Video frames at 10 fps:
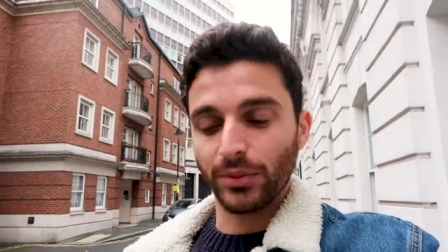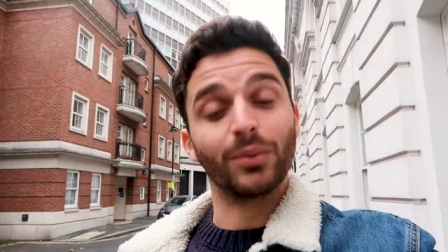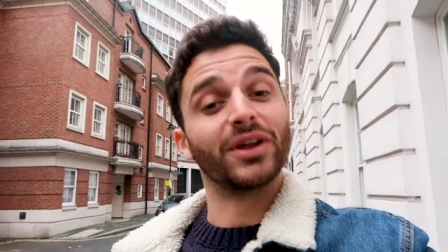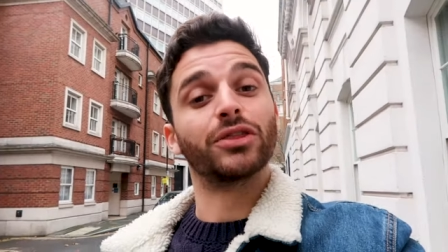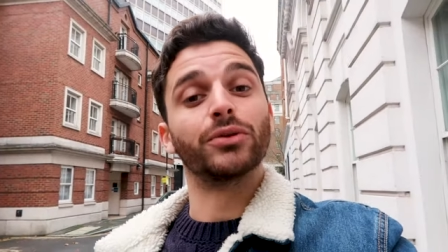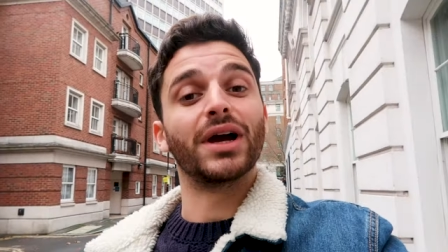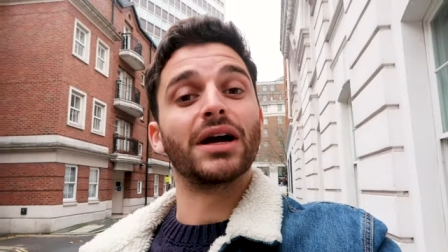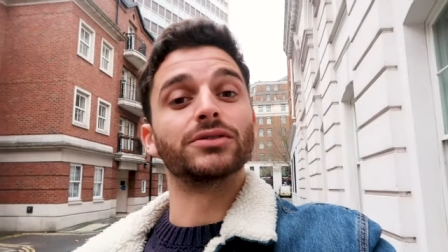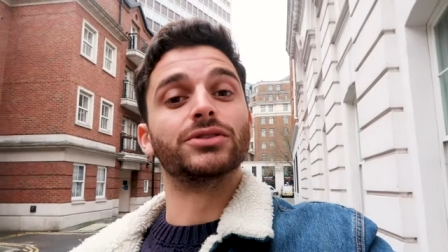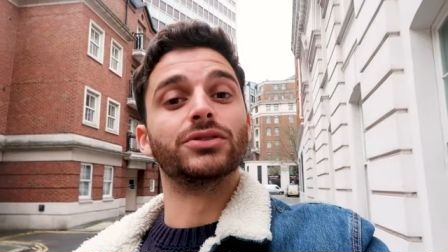And we went through
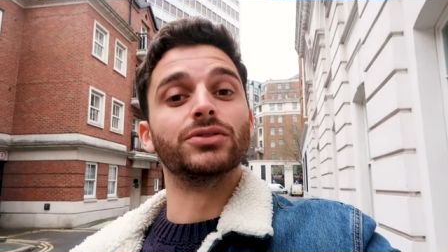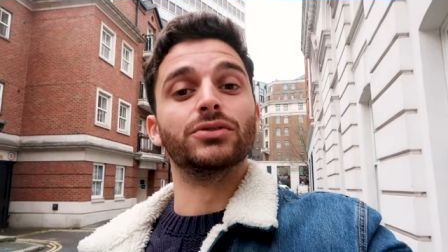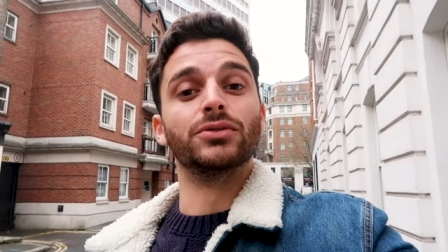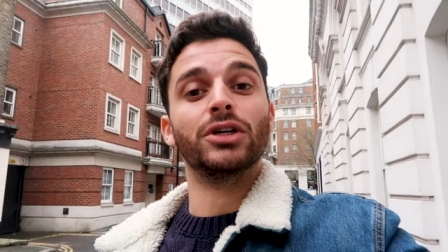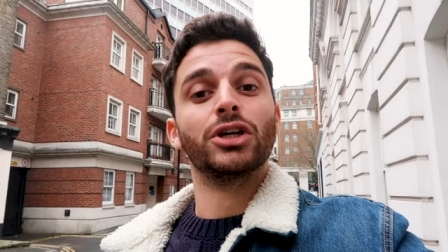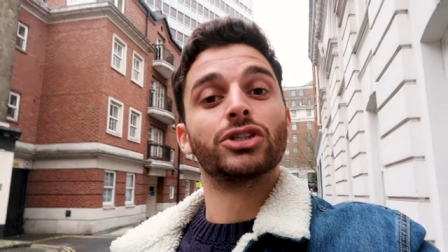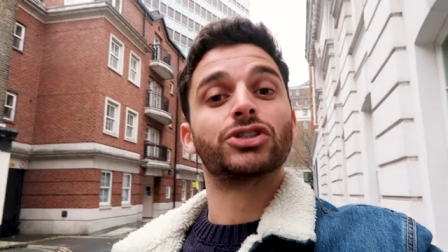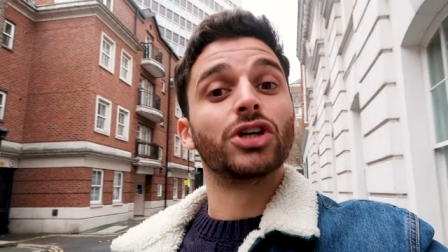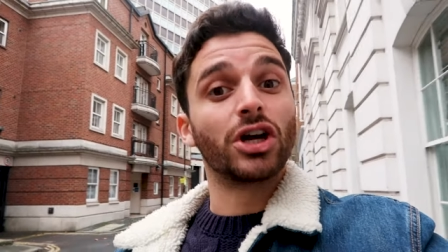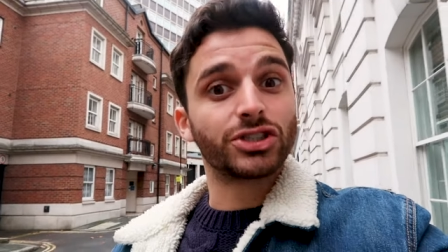how to
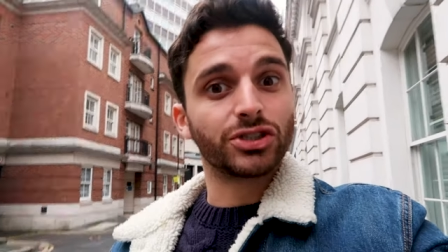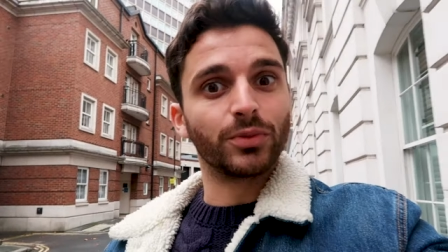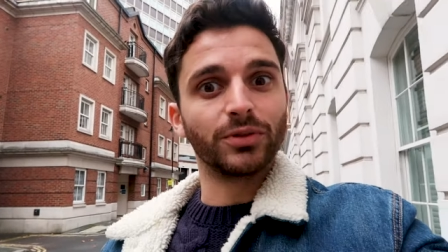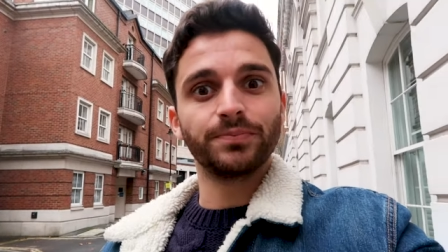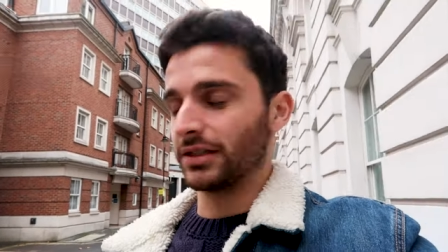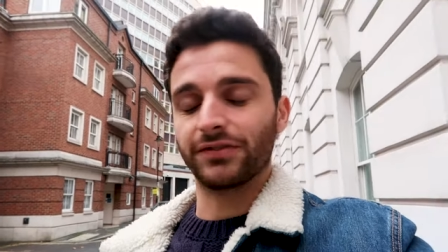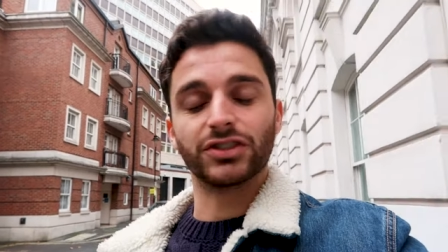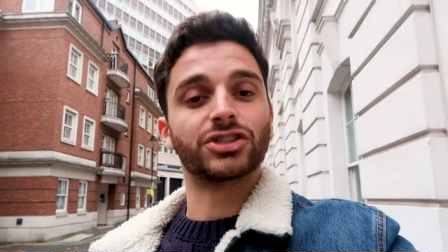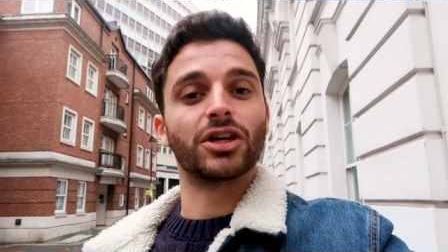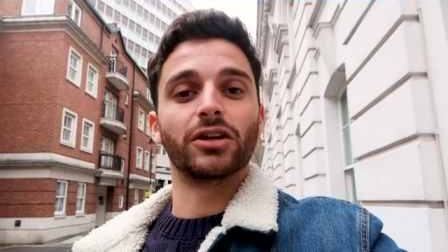search someone. You have
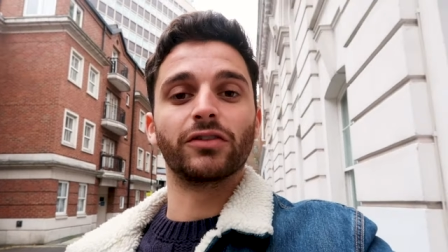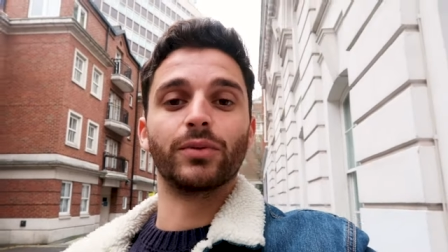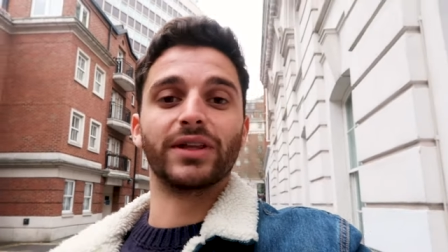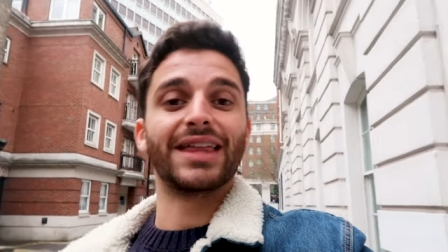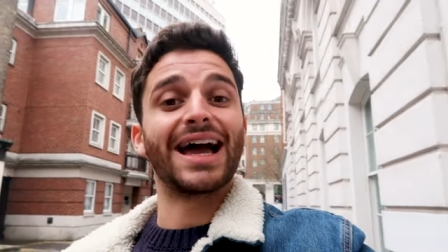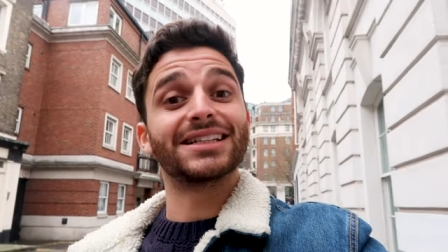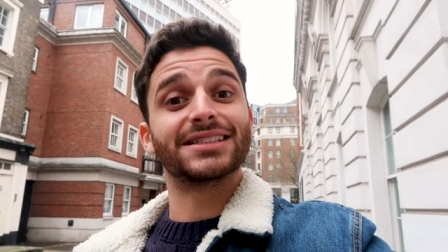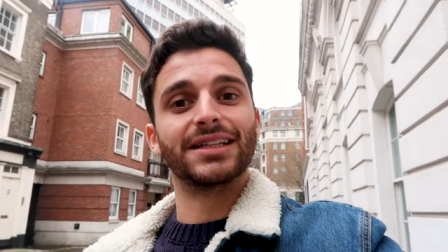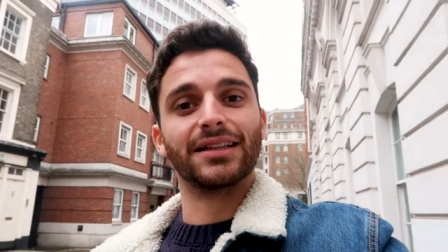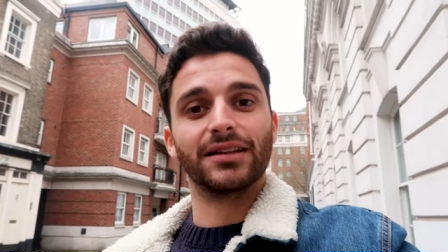to start off with
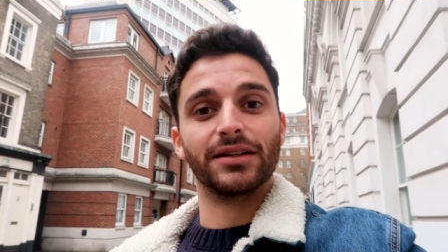asking